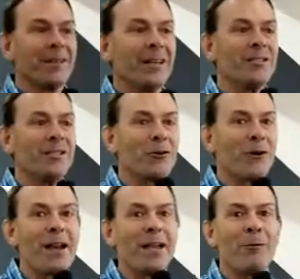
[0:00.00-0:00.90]
is a
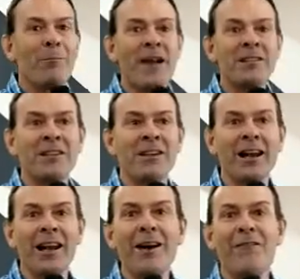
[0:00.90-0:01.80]
greater capacity to
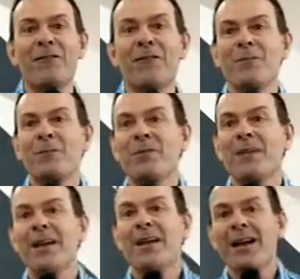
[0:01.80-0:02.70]
love,
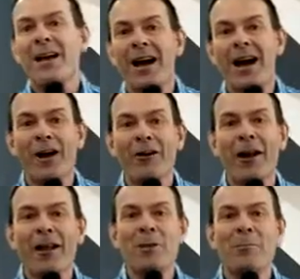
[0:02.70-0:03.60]
a
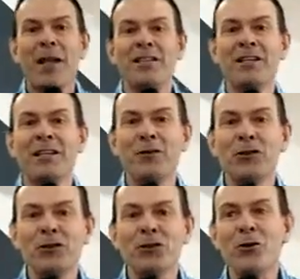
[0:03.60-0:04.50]
greater capacity for
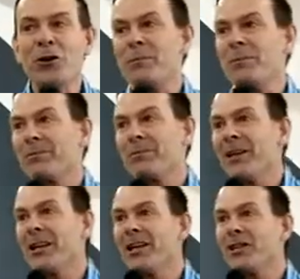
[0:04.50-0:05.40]
joy,
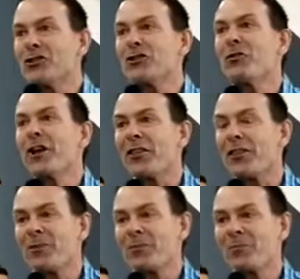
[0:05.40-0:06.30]
an inner
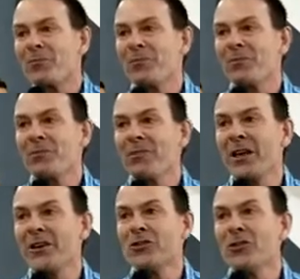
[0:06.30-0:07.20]
strength
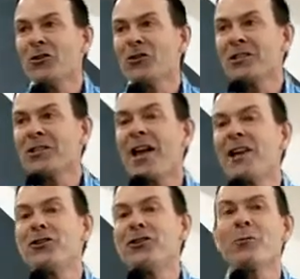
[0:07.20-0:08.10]
that is not
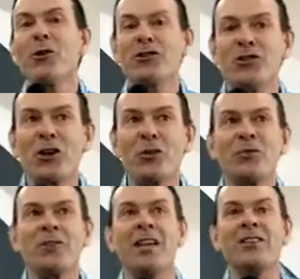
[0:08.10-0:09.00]
dictated to you by
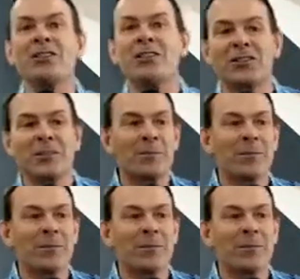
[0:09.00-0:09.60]
circumstances,